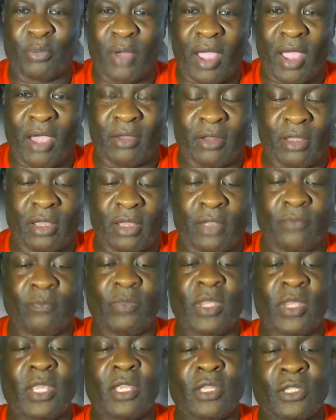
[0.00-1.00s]
proud of.
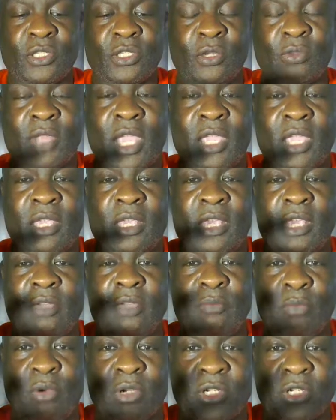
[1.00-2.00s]
So they
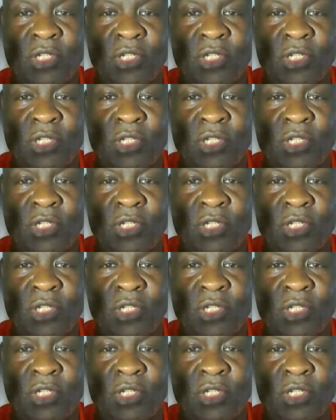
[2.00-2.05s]
give more